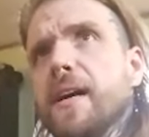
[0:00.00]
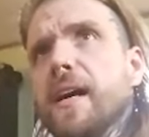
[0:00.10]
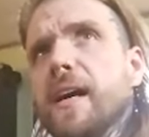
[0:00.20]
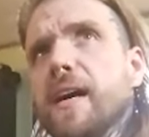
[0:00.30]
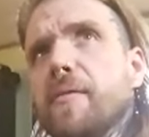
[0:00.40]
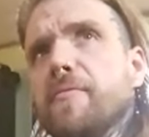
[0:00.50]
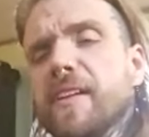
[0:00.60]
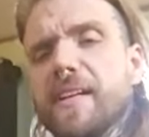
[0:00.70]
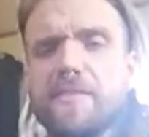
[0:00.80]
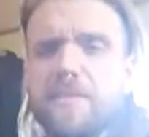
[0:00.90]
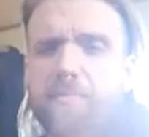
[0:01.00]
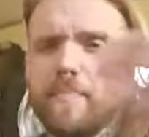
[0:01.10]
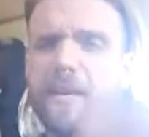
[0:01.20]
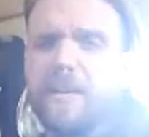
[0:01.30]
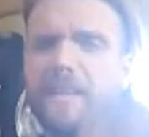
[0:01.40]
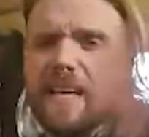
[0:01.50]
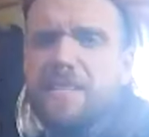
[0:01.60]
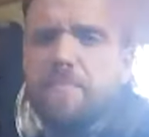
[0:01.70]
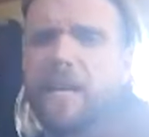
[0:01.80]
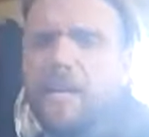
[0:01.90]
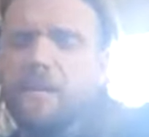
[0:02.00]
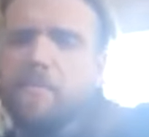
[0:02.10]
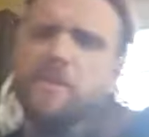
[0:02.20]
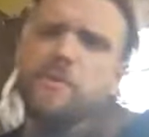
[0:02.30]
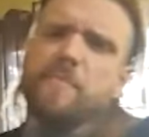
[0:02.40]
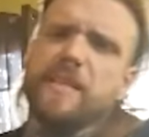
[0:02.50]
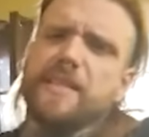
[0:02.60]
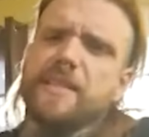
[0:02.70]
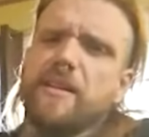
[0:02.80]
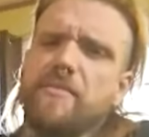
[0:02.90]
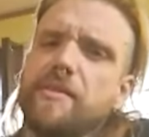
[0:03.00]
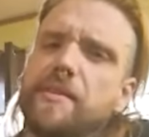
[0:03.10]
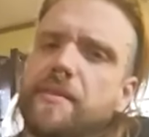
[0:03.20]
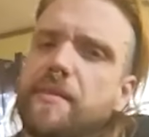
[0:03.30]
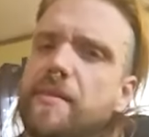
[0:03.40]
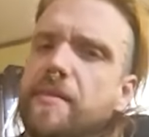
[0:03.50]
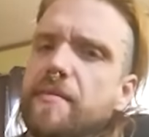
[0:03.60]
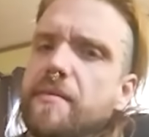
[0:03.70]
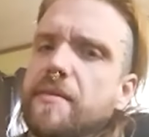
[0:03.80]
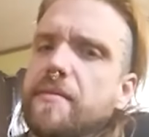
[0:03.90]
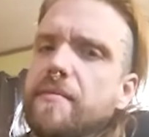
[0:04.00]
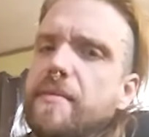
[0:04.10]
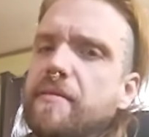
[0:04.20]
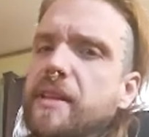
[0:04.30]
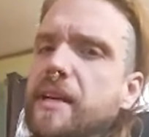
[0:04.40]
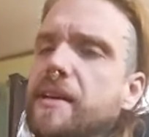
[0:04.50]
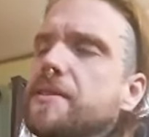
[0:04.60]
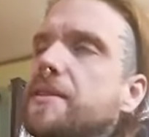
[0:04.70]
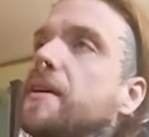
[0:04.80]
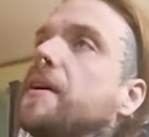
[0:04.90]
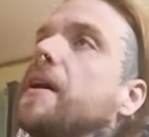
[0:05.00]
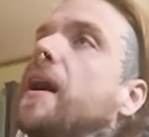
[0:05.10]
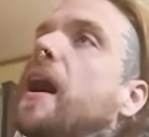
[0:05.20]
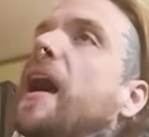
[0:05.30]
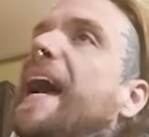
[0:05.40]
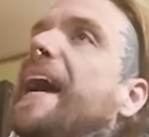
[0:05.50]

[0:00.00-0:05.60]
I feel like there's this big glass pane between myself and everything else. Okay.